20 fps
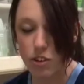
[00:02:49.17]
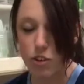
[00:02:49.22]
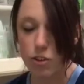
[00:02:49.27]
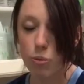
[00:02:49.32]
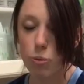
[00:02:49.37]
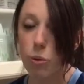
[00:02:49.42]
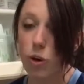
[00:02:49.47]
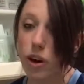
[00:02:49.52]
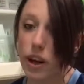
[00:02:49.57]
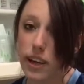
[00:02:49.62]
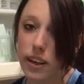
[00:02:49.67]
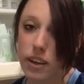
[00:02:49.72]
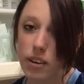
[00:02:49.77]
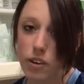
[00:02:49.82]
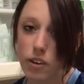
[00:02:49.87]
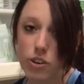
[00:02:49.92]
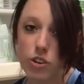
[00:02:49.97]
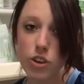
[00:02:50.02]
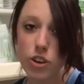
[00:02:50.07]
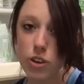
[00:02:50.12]
just one
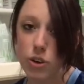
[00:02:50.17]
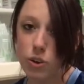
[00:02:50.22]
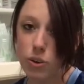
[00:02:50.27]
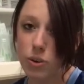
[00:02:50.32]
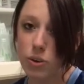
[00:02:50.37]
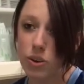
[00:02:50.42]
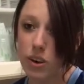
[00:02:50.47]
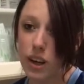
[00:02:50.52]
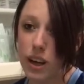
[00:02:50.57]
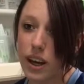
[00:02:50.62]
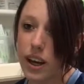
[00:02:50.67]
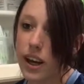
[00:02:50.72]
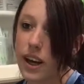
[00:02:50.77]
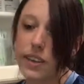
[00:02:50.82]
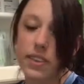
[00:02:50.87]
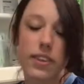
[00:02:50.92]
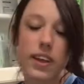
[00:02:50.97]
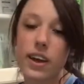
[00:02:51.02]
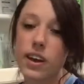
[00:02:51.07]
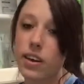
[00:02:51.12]
or two,
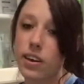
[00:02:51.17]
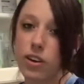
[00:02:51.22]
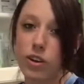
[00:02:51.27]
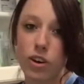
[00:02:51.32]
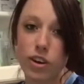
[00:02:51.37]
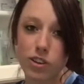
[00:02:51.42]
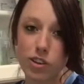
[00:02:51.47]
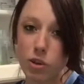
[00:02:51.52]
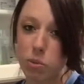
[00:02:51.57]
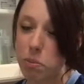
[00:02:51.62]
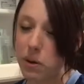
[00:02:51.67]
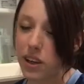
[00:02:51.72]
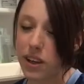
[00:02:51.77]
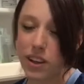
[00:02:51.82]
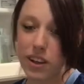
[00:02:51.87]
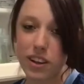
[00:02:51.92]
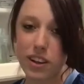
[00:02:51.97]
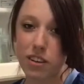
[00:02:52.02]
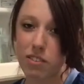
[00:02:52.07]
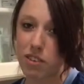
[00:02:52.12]
they could also be
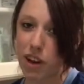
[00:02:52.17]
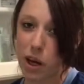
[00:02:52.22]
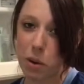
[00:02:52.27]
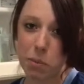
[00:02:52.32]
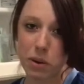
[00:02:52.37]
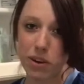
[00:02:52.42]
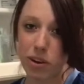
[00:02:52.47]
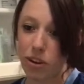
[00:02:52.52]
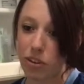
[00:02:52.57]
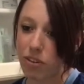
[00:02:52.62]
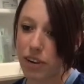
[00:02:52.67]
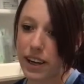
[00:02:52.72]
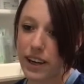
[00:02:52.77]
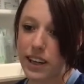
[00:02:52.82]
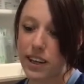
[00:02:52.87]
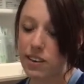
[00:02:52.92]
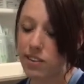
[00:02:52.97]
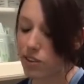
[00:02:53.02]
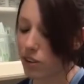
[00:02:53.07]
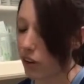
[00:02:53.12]
in the environment
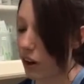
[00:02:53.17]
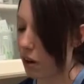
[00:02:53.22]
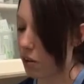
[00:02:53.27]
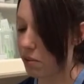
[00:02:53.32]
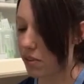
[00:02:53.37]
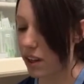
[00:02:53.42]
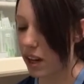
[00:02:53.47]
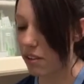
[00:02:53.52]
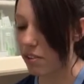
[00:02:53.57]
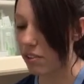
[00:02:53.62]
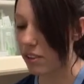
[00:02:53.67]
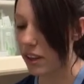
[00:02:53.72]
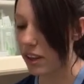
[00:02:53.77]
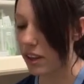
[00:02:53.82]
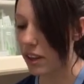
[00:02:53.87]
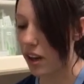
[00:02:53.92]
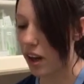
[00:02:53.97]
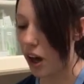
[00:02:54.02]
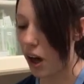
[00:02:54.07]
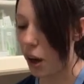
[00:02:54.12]
already. So I would
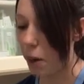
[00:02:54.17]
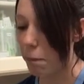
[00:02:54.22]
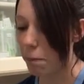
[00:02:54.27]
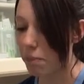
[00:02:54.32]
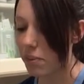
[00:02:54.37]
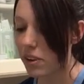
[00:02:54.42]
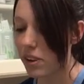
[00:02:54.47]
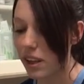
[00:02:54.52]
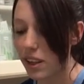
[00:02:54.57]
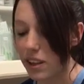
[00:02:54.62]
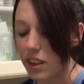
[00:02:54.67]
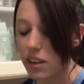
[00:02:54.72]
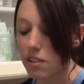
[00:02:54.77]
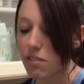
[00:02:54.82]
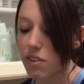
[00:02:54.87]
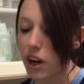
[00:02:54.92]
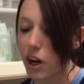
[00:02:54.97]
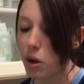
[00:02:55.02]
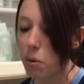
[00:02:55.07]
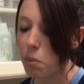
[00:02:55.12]
definitely clean the
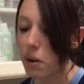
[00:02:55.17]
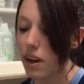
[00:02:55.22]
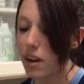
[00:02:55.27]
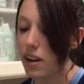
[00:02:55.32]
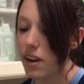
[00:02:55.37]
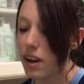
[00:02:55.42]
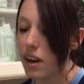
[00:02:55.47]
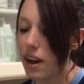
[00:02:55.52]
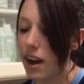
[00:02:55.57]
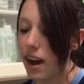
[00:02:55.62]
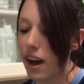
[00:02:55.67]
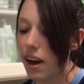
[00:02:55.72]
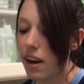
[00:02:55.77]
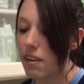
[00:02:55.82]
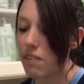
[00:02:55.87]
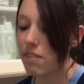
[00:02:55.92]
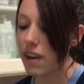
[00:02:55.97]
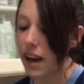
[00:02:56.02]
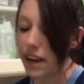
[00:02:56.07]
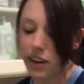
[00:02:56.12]
environment,
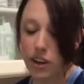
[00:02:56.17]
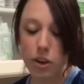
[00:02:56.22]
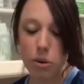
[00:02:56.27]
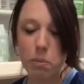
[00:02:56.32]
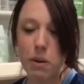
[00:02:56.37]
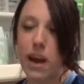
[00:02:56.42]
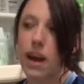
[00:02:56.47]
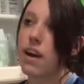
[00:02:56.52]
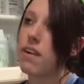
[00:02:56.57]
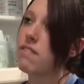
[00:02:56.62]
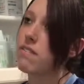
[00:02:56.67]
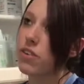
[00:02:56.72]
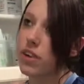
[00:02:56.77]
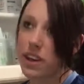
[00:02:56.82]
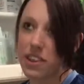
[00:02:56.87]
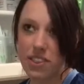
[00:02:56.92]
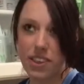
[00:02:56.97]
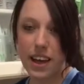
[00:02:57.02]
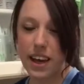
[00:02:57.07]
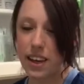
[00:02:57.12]
vacuum
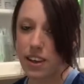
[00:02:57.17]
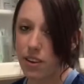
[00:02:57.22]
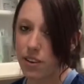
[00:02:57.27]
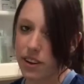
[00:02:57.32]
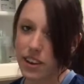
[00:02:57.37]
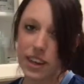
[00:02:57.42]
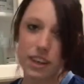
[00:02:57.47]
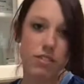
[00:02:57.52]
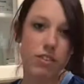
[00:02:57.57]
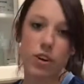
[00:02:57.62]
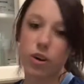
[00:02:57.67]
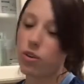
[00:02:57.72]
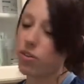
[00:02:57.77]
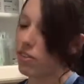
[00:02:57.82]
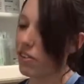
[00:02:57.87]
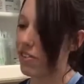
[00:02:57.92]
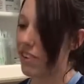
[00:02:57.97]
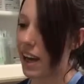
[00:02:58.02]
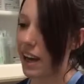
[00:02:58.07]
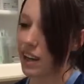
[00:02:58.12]
everything. You can never
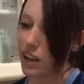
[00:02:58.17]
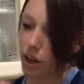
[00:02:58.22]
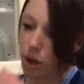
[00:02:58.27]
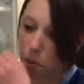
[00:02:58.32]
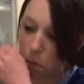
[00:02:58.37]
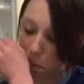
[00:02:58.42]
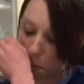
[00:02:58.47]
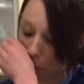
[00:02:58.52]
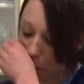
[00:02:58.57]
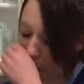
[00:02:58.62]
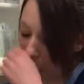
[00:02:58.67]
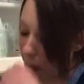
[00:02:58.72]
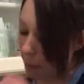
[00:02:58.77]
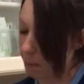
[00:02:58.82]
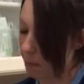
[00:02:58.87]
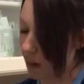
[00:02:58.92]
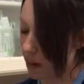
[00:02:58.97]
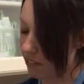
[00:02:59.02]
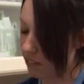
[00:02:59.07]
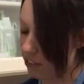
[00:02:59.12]
over vacuum.
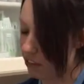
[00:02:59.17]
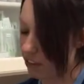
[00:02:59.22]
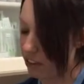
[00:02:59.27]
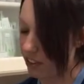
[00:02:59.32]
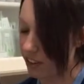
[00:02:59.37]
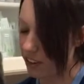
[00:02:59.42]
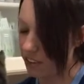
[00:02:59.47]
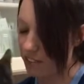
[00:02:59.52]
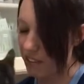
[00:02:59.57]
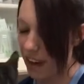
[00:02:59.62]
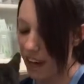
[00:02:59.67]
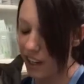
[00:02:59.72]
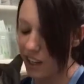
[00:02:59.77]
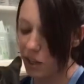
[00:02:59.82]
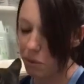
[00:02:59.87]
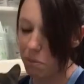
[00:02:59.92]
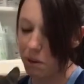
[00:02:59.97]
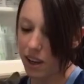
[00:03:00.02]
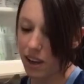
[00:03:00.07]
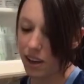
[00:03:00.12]
After you're done
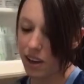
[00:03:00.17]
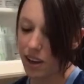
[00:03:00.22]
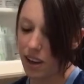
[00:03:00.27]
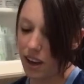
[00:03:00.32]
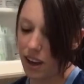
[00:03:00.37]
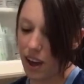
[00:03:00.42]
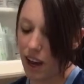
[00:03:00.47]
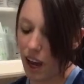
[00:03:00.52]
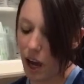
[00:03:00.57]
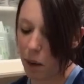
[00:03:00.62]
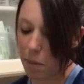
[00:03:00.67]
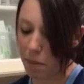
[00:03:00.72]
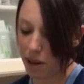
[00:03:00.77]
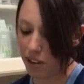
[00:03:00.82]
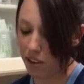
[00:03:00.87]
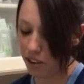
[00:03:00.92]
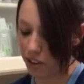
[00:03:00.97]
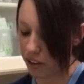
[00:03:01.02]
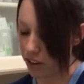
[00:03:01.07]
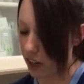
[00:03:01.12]
vacuuming, make
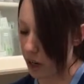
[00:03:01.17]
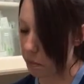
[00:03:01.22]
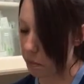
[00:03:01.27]
sure you're